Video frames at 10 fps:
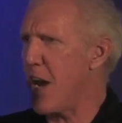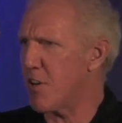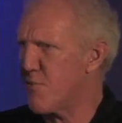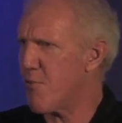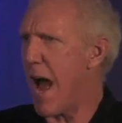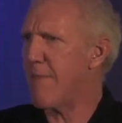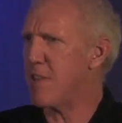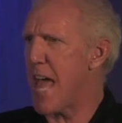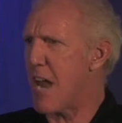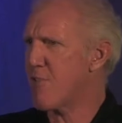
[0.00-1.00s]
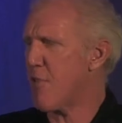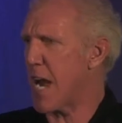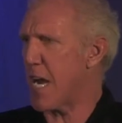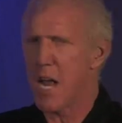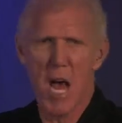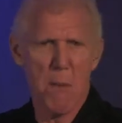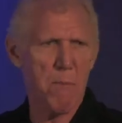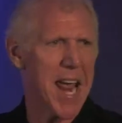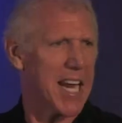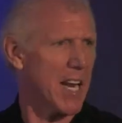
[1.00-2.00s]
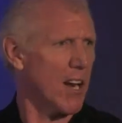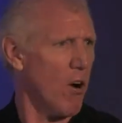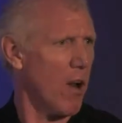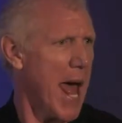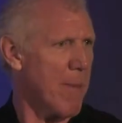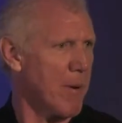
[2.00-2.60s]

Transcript: just driving that train, making it all happen.